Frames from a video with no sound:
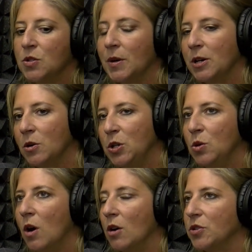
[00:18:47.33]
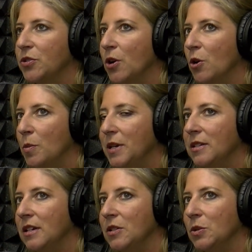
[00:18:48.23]
So I know you are so
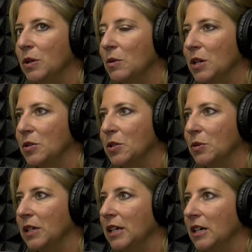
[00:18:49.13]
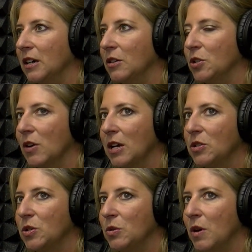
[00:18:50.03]
busy doing what you're doing here, trying
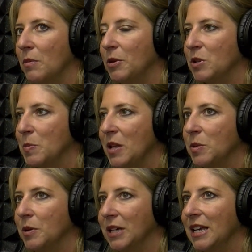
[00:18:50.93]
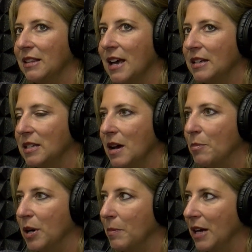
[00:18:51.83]
to be responsible and get that
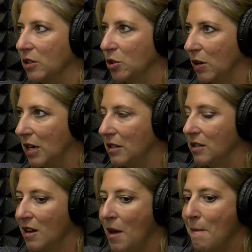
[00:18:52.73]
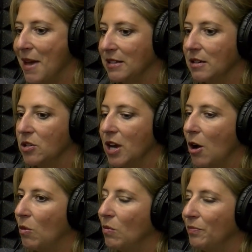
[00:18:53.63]
Bring Back the Trades message
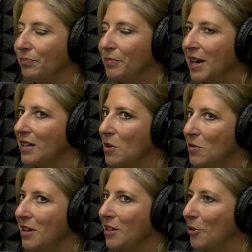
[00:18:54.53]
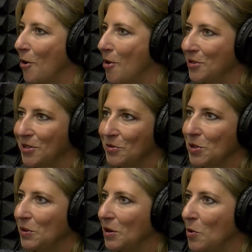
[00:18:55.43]
out. But I know that you're also
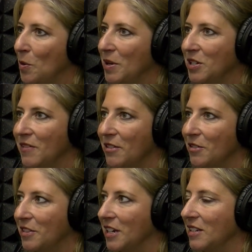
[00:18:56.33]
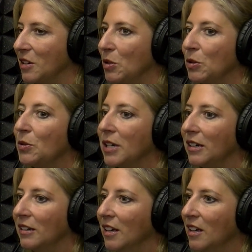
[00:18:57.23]
doing a whole bunch of other things,
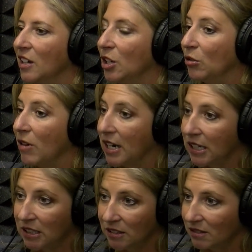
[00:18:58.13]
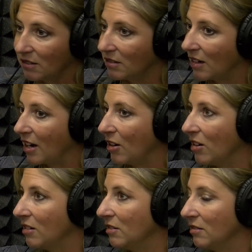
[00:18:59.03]
including you're running, I
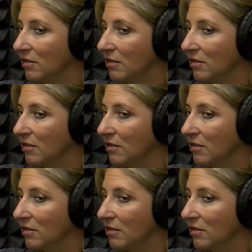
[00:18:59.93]
heard?